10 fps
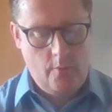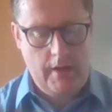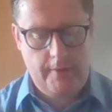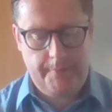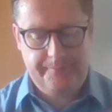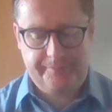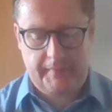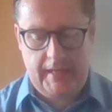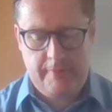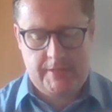Well,
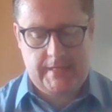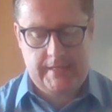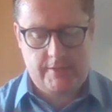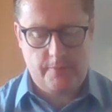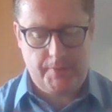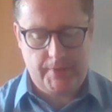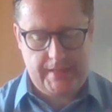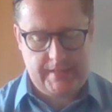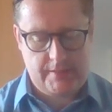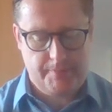he was a little
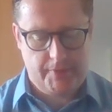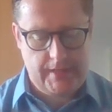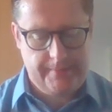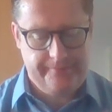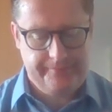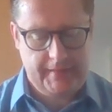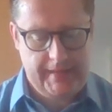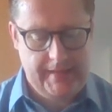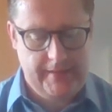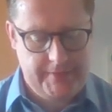boy, this boy.
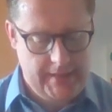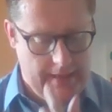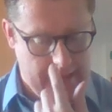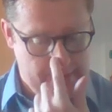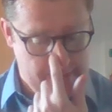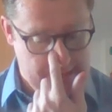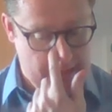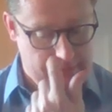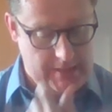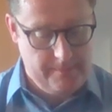He lived in a house,
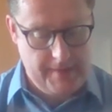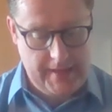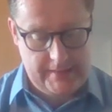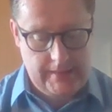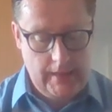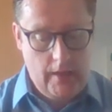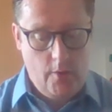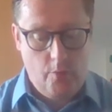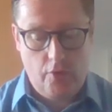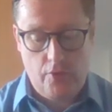slept in a bed,
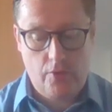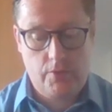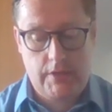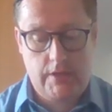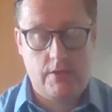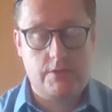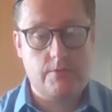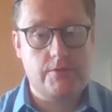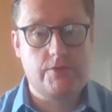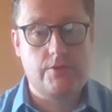wore all the
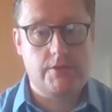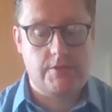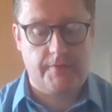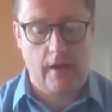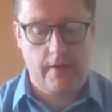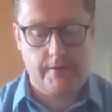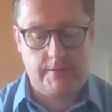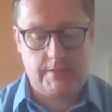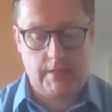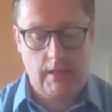usual sorts of
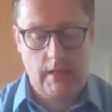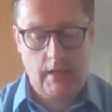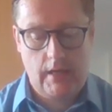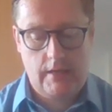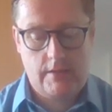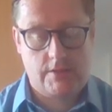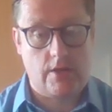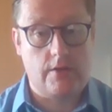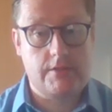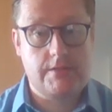clothes,
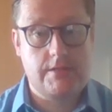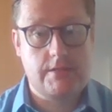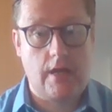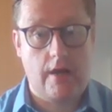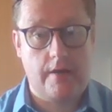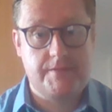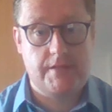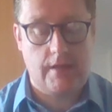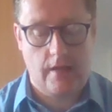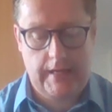socks and scarves
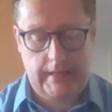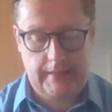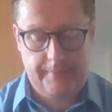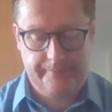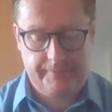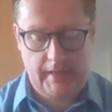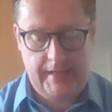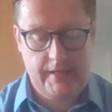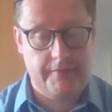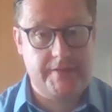and the like.
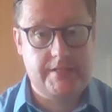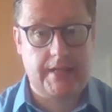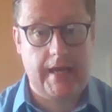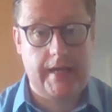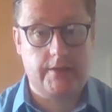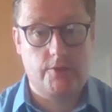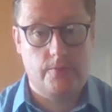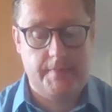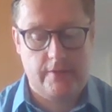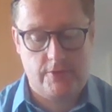He loved his cat
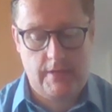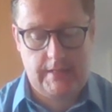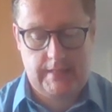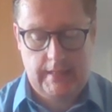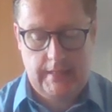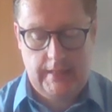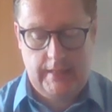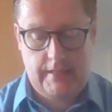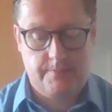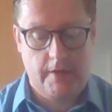called Mildred,
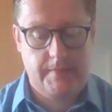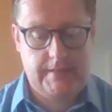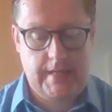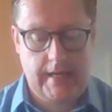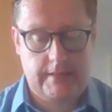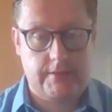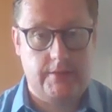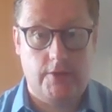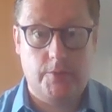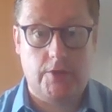his mum and dad,
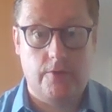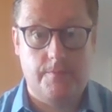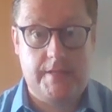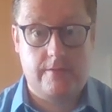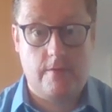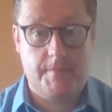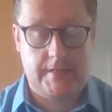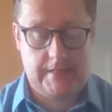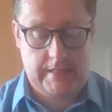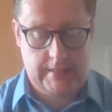who were called Mr. and
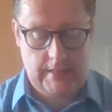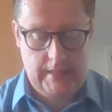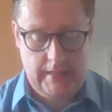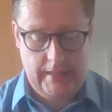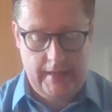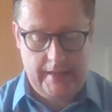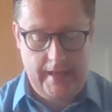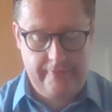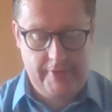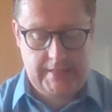Mrs. And
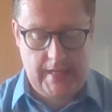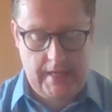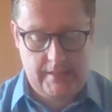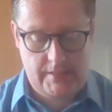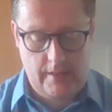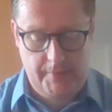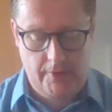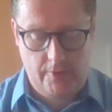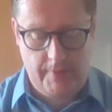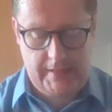every day, summer
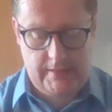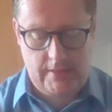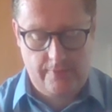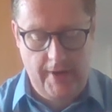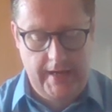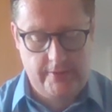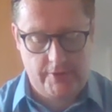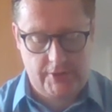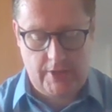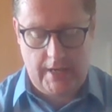or winter, rain
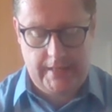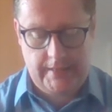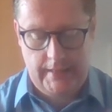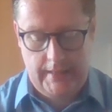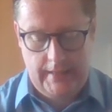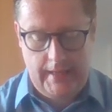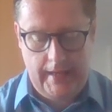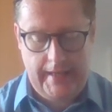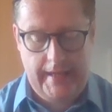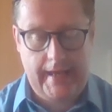or shine,
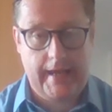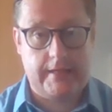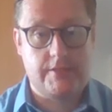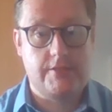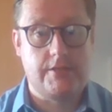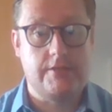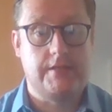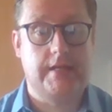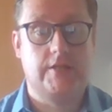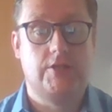he had
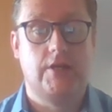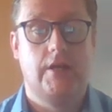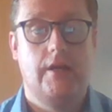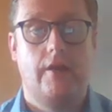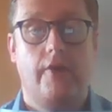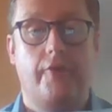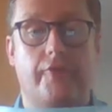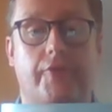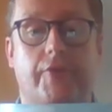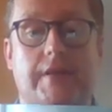sausage
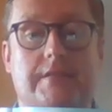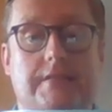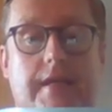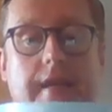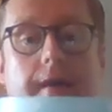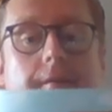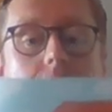for his dinner.